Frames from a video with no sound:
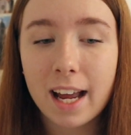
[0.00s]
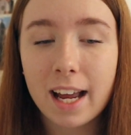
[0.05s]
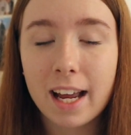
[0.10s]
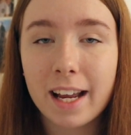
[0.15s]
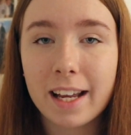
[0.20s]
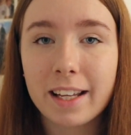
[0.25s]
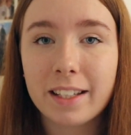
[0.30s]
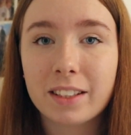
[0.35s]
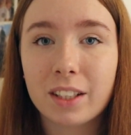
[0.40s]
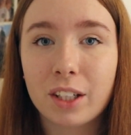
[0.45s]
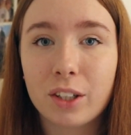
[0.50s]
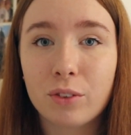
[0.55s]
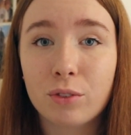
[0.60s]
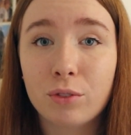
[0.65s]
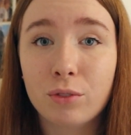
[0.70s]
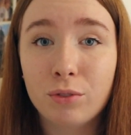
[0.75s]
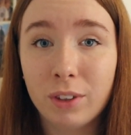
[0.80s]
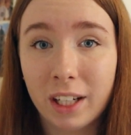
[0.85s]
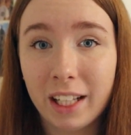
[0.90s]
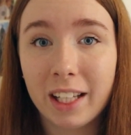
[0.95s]
is
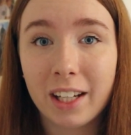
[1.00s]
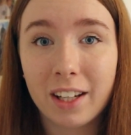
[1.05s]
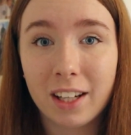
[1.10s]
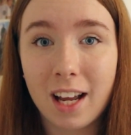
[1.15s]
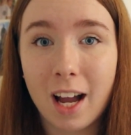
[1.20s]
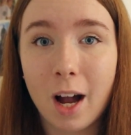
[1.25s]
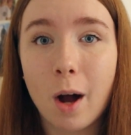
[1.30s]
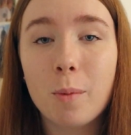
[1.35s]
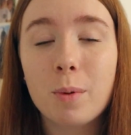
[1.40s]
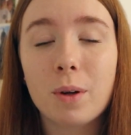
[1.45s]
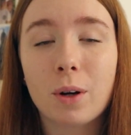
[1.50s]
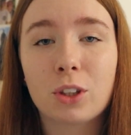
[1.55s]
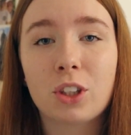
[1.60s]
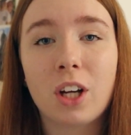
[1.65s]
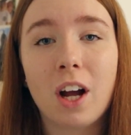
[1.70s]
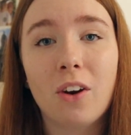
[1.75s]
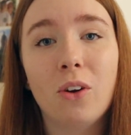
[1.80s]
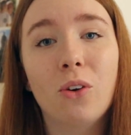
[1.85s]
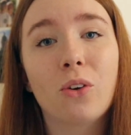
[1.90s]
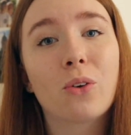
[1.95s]
really going to help your
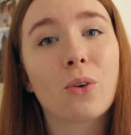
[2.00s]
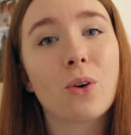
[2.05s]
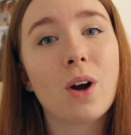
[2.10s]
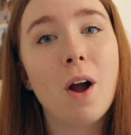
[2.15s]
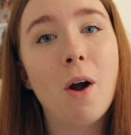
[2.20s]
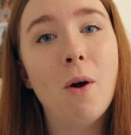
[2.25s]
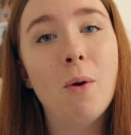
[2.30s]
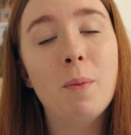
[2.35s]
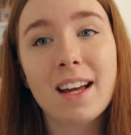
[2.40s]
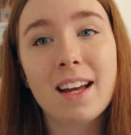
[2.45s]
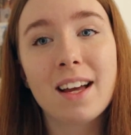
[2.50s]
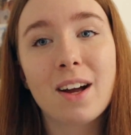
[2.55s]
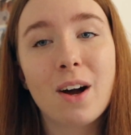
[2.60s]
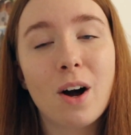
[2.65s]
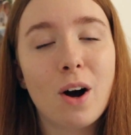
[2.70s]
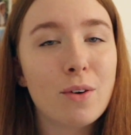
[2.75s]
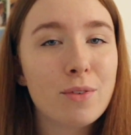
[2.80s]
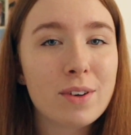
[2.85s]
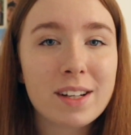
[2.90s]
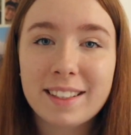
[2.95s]
channel grow.
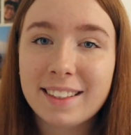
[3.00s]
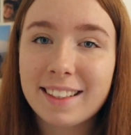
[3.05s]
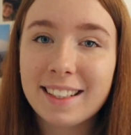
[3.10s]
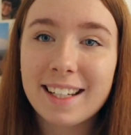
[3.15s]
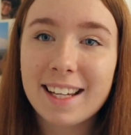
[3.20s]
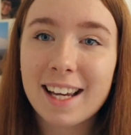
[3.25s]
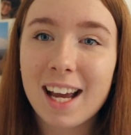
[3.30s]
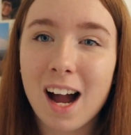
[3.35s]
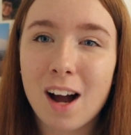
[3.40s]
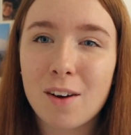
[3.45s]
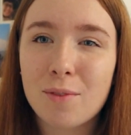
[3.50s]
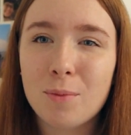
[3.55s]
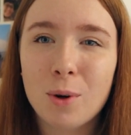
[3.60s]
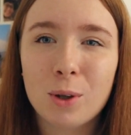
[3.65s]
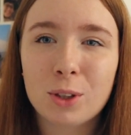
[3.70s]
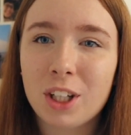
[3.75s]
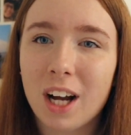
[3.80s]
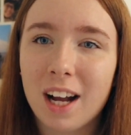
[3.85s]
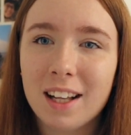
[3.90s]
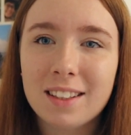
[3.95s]
Obviously you have
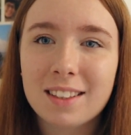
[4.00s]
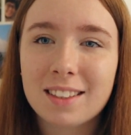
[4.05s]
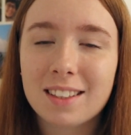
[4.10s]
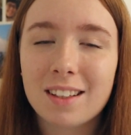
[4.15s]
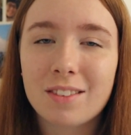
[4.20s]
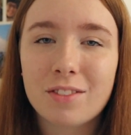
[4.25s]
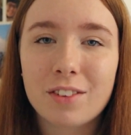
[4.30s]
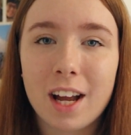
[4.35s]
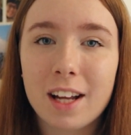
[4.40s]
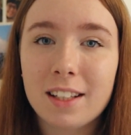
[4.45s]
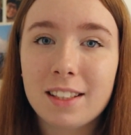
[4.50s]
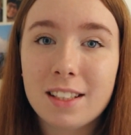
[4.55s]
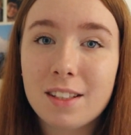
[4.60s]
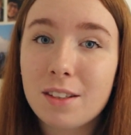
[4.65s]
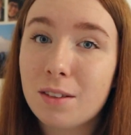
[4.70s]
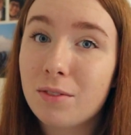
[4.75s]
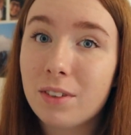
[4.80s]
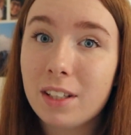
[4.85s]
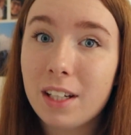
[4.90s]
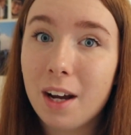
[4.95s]
more chance of
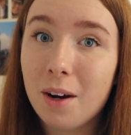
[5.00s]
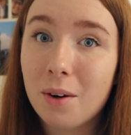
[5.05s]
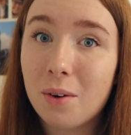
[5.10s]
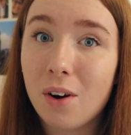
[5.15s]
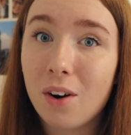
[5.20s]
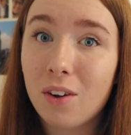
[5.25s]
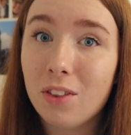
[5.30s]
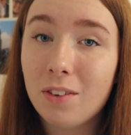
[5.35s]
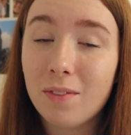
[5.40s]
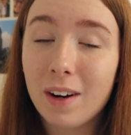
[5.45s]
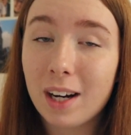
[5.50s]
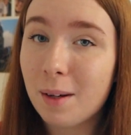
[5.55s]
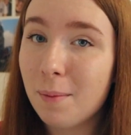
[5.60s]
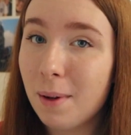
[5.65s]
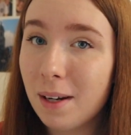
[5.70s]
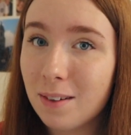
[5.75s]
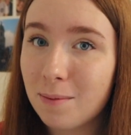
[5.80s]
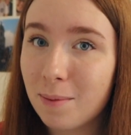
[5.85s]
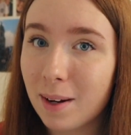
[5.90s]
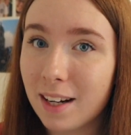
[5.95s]
getting your video on the
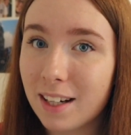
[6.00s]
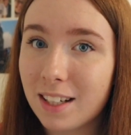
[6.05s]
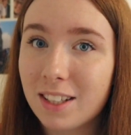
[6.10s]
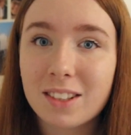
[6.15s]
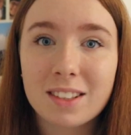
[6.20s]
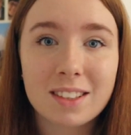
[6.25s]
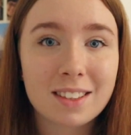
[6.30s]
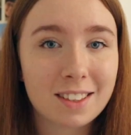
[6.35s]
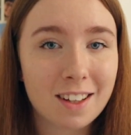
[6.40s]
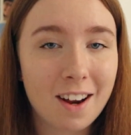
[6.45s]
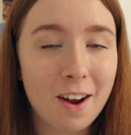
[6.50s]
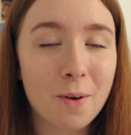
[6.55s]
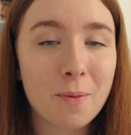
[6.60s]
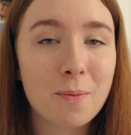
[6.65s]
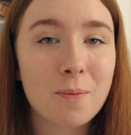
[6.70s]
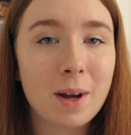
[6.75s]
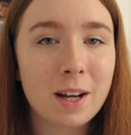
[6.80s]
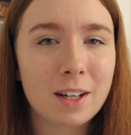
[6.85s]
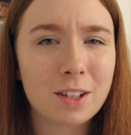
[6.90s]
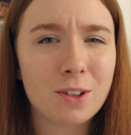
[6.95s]
recommended page, so
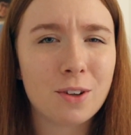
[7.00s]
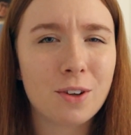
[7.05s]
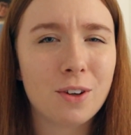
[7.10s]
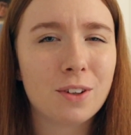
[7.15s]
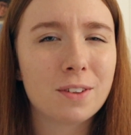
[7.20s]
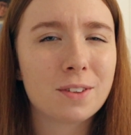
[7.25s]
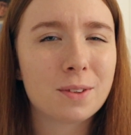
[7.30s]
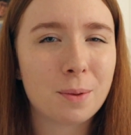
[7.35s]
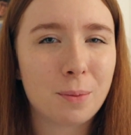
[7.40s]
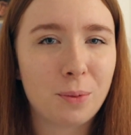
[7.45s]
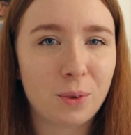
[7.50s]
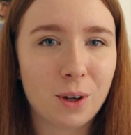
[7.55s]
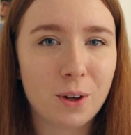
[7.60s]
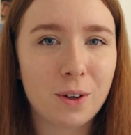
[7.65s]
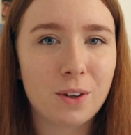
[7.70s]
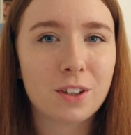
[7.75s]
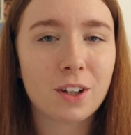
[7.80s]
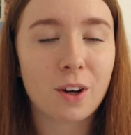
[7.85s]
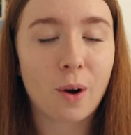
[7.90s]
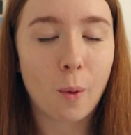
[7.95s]
make sure to
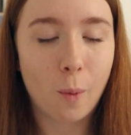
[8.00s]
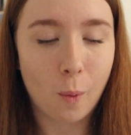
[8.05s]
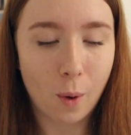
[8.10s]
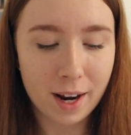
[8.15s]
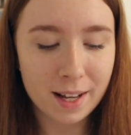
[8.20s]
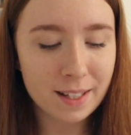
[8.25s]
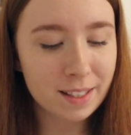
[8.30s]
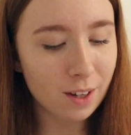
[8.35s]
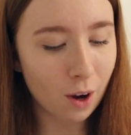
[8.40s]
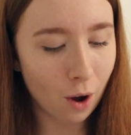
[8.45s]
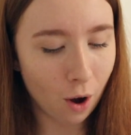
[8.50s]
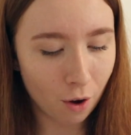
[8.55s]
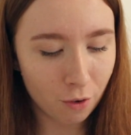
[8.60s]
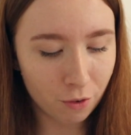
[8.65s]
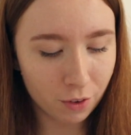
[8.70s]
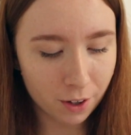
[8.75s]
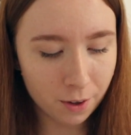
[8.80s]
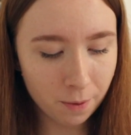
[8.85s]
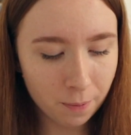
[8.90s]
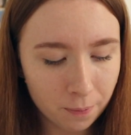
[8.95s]
upload quite
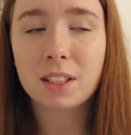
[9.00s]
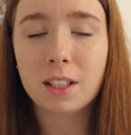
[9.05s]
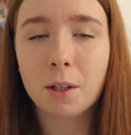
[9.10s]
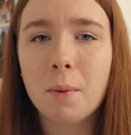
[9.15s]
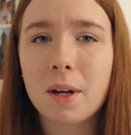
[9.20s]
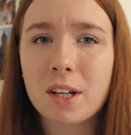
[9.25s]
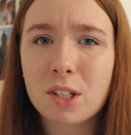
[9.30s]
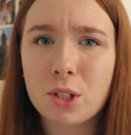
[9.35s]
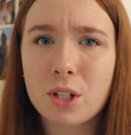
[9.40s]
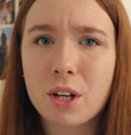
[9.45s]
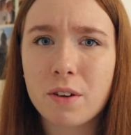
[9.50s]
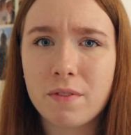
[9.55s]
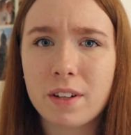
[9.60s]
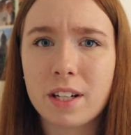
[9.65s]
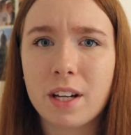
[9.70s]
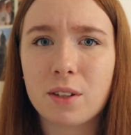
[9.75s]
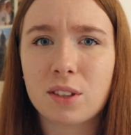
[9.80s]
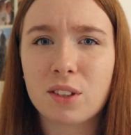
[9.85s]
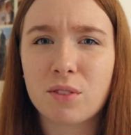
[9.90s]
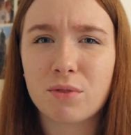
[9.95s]
often. Still make sure your
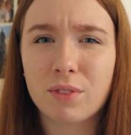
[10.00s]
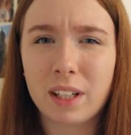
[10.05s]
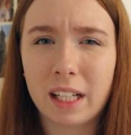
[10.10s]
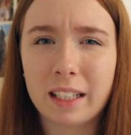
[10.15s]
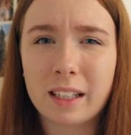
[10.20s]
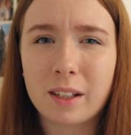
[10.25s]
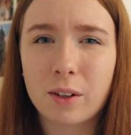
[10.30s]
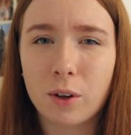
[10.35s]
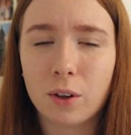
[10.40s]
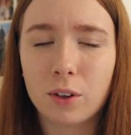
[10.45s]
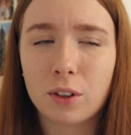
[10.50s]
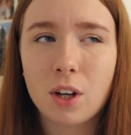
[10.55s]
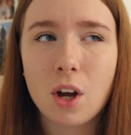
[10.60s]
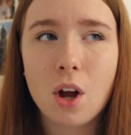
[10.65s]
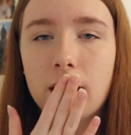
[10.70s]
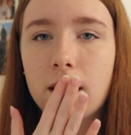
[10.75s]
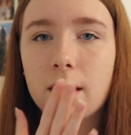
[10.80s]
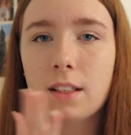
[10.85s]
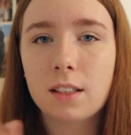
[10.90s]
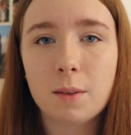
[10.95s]
videos are really good,
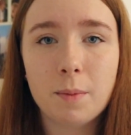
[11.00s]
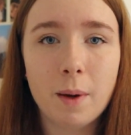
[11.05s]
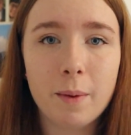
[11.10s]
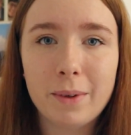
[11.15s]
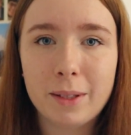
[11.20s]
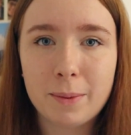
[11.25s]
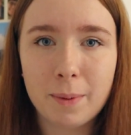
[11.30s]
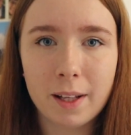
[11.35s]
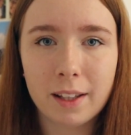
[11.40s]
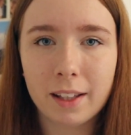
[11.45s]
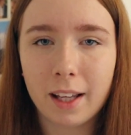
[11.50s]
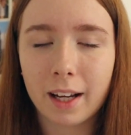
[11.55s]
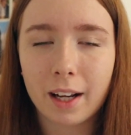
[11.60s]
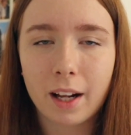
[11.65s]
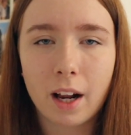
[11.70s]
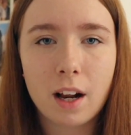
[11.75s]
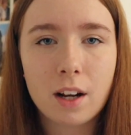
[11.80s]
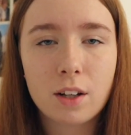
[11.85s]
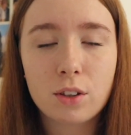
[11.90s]
so maybe spend like